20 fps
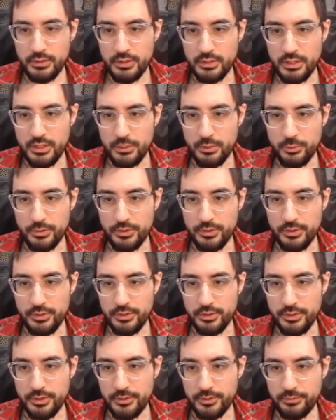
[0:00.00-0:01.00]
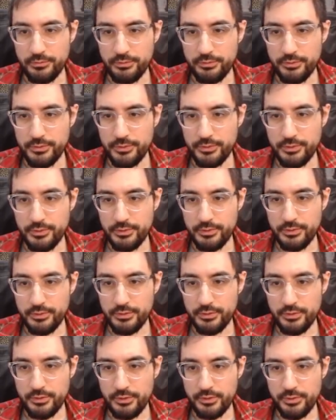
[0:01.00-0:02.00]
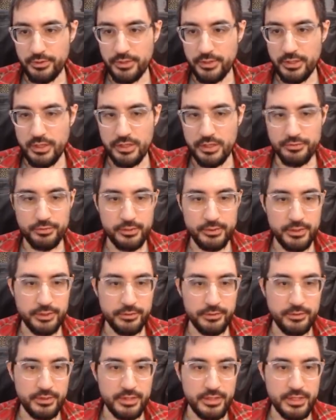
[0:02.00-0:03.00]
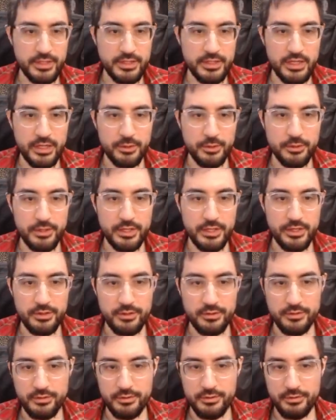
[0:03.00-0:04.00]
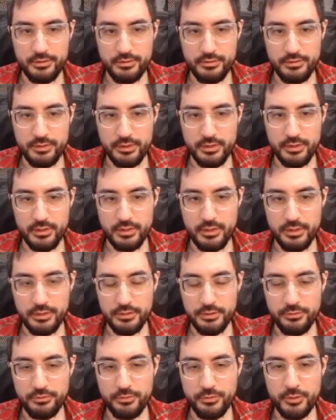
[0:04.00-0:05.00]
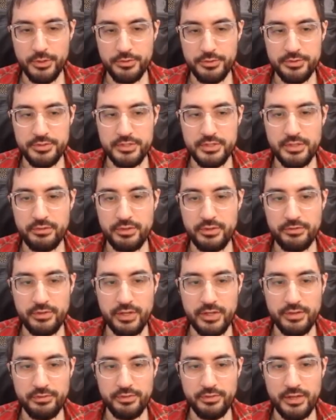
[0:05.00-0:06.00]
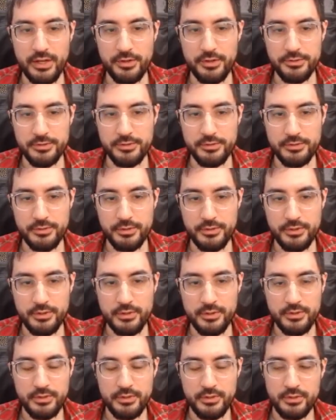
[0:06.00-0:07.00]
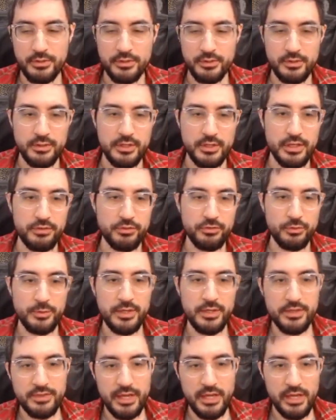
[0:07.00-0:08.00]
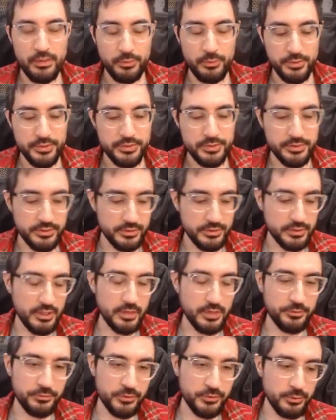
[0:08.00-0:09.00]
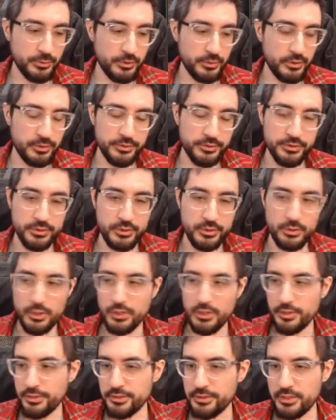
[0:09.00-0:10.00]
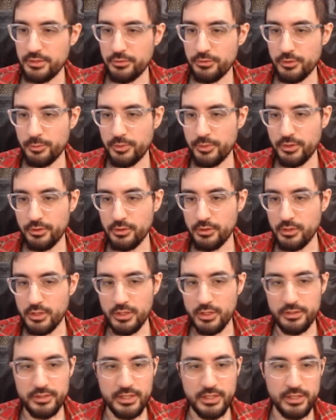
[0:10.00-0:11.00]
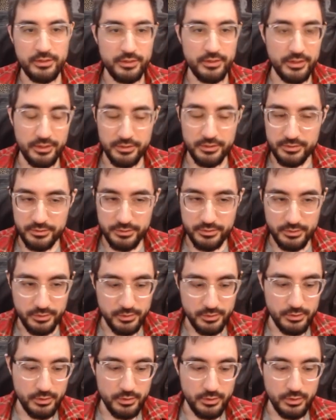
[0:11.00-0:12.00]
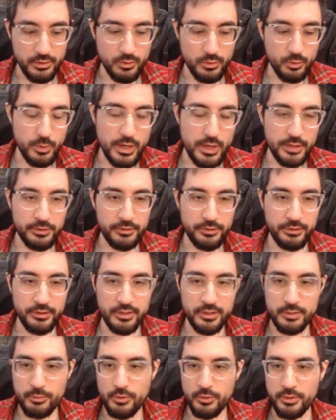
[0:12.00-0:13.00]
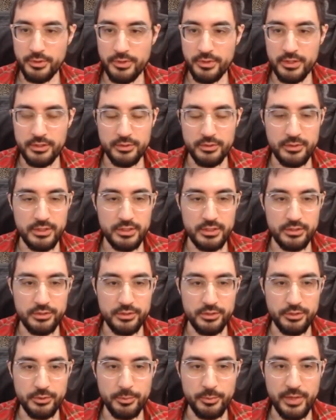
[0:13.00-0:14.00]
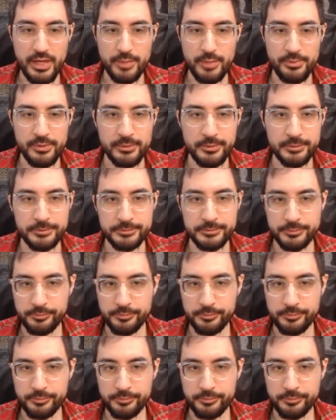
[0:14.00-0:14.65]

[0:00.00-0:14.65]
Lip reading: And we're gonna do the offering, and now we're at around 475,000. And for me, that was comfortable to do all the T4 Pinnacle content. It is wildly more than you need to do mapping.